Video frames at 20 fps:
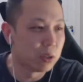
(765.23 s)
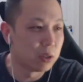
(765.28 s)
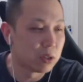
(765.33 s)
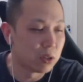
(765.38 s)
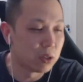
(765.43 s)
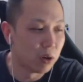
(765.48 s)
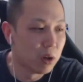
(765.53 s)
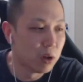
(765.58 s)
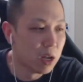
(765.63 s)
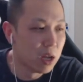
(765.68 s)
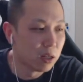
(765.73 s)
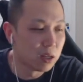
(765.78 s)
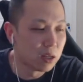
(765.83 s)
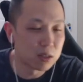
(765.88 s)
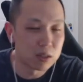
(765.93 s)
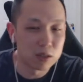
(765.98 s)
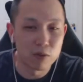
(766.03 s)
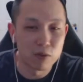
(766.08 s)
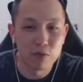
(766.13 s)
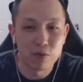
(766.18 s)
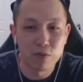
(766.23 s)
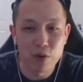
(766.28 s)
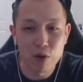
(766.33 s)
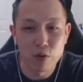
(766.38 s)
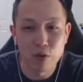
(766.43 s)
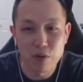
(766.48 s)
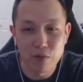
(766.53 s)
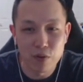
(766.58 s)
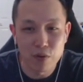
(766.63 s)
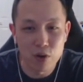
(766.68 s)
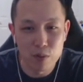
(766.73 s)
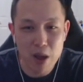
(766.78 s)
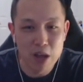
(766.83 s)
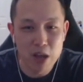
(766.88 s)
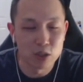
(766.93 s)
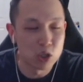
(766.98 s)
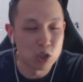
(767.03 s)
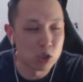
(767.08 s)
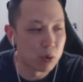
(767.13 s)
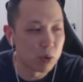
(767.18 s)
So this is a very, very bad
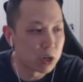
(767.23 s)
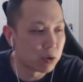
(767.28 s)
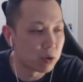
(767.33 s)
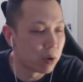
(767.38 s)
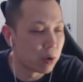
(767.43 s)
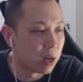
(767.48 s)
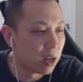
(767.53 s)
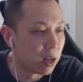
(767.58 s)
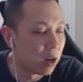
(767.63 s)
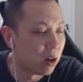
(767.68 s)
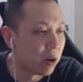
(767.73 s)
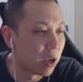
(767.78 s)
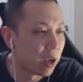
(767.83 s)
situation right now,